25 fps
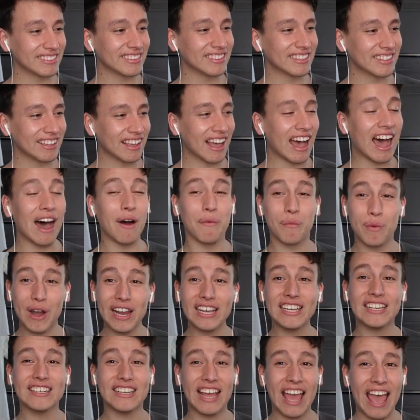I
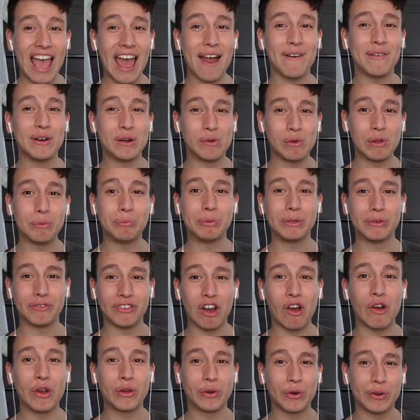reckon Harry will be
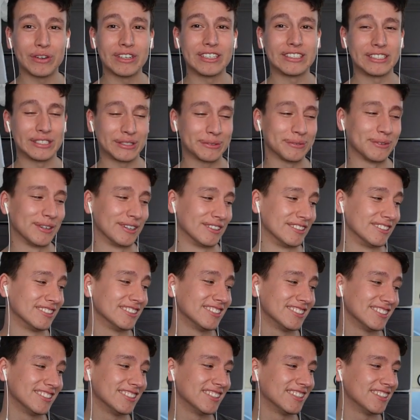very good at this one. Thank you
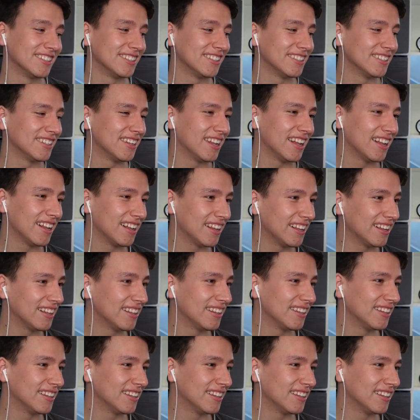so much.